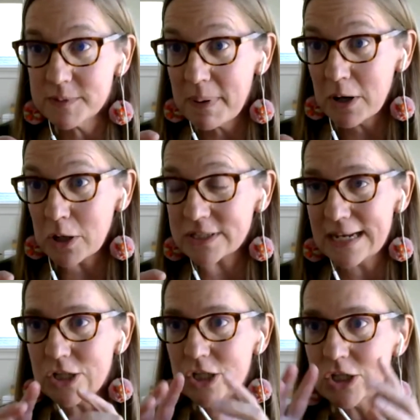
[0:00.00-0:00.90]

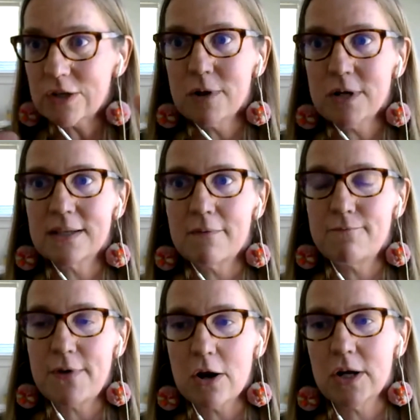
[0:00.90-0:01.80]
percentage of what is a
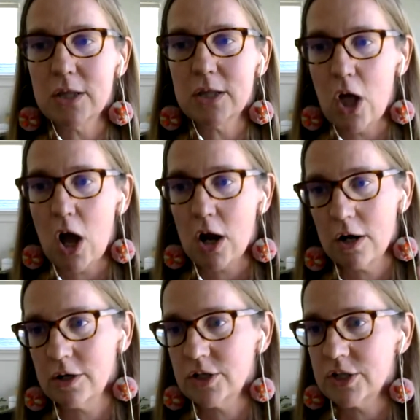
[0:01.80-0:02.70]
very
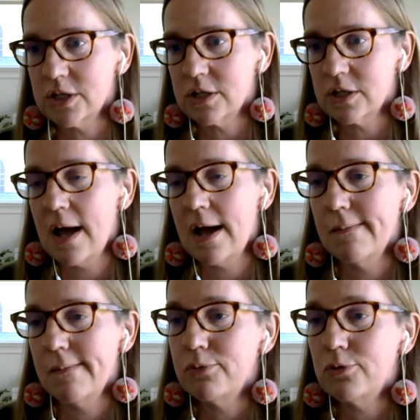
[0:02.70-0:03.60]
large
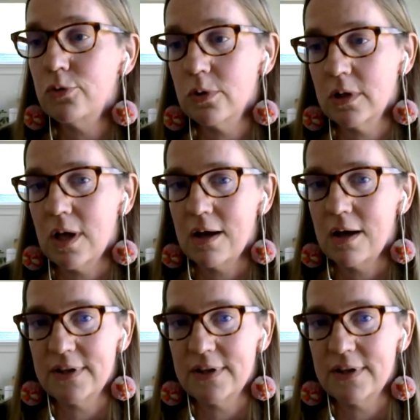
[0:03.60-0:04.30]
pool of